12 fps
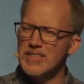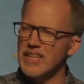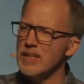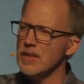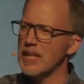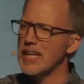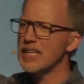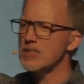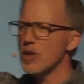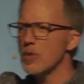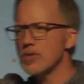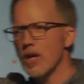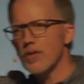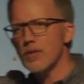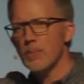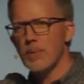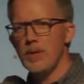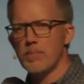we tend to think it's those
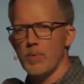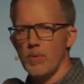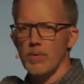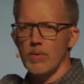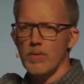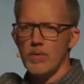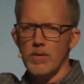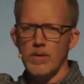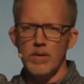other people